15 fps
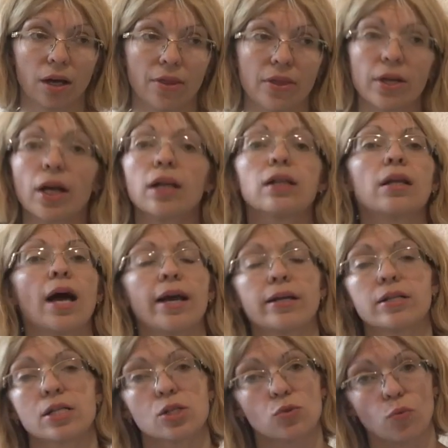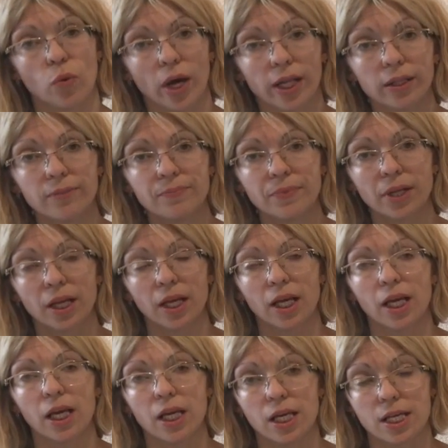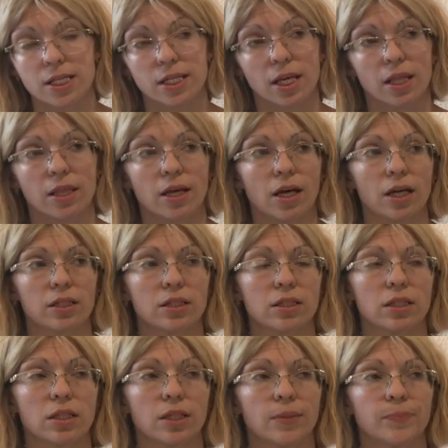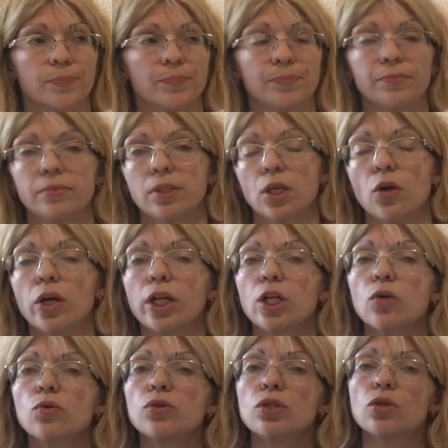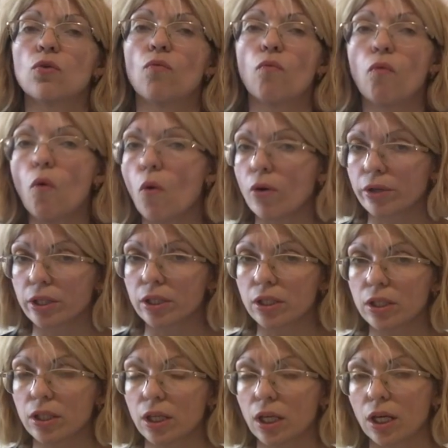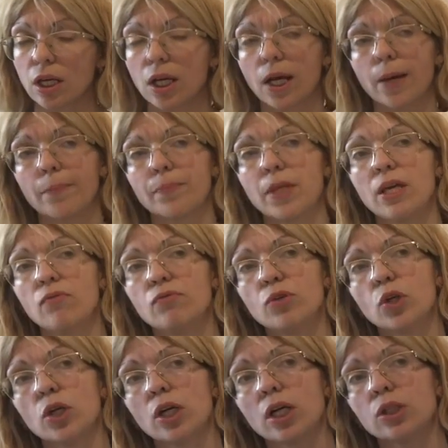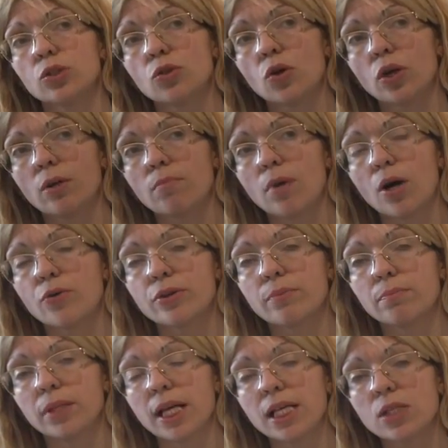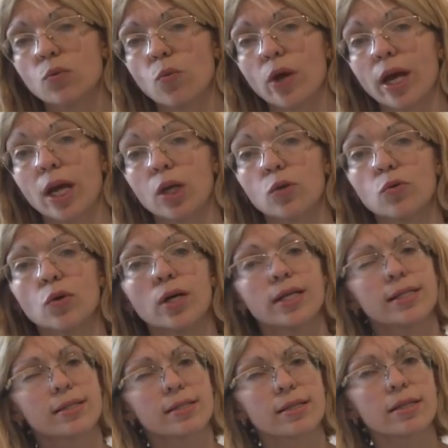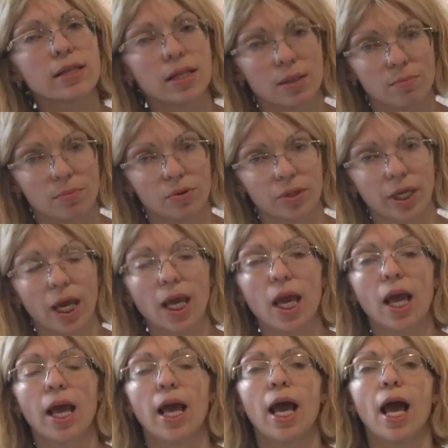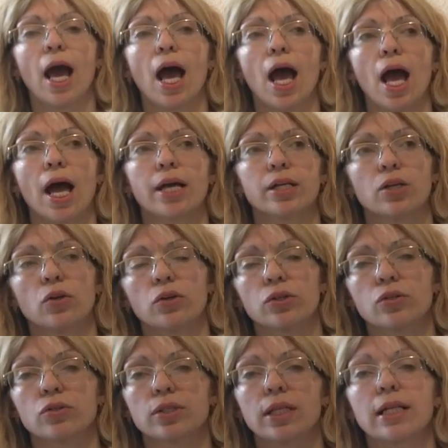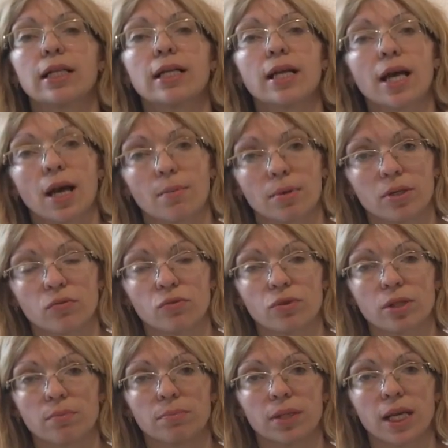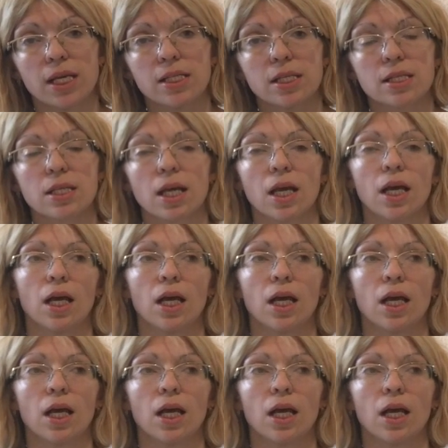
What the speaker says: that I liked as well is that you can use wohnen if you are talk about the place where you sleep, okay? And you can use leben for the places